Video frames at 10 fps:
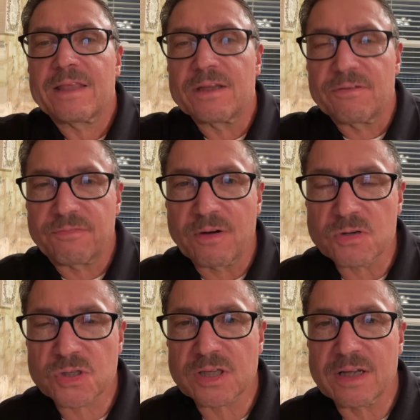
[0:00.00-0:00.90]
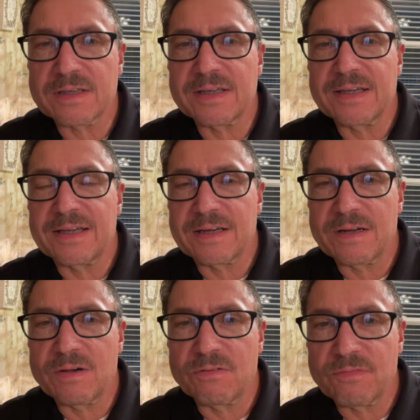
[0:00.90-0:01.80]
the first Sunday in
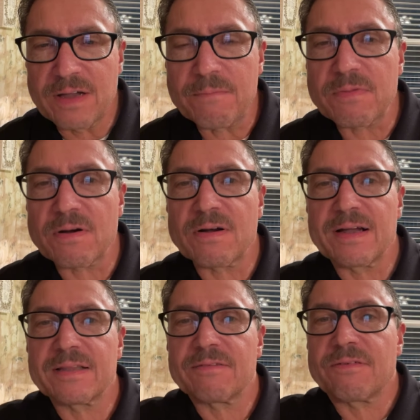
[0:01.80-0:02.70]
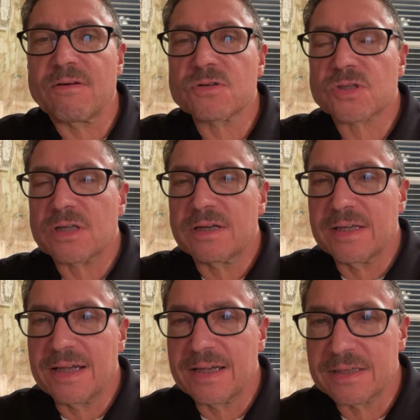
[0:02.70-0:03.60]
November and the first
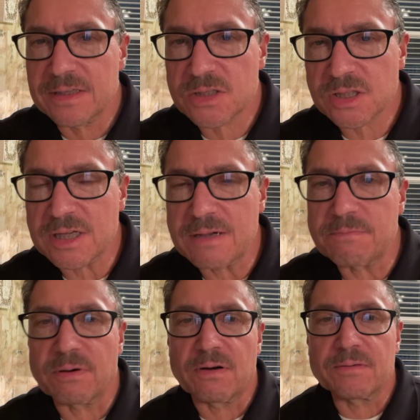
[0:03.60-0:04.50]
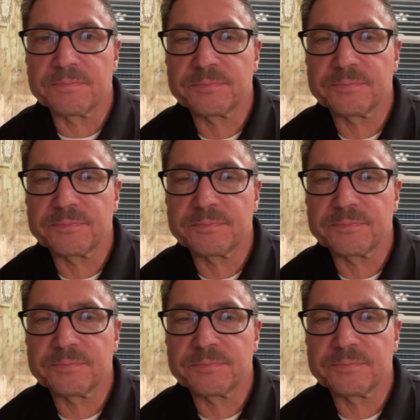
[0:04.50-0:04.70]
Sunday in December.